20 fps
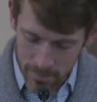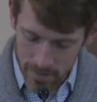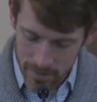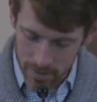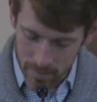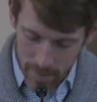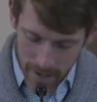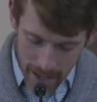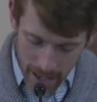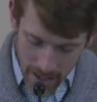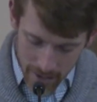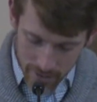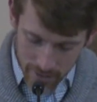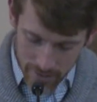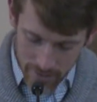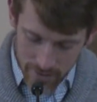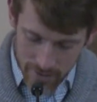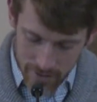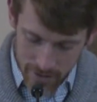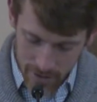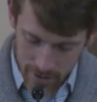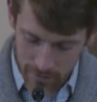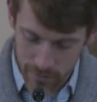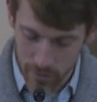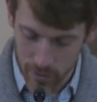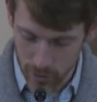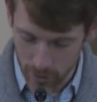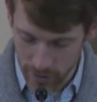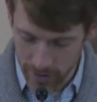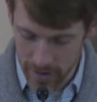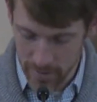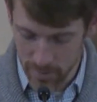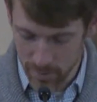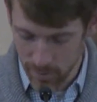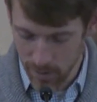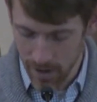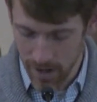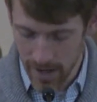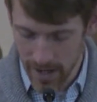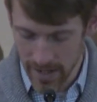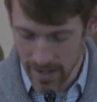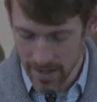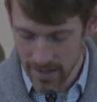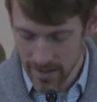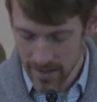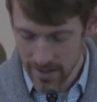the pattern for learning to pray,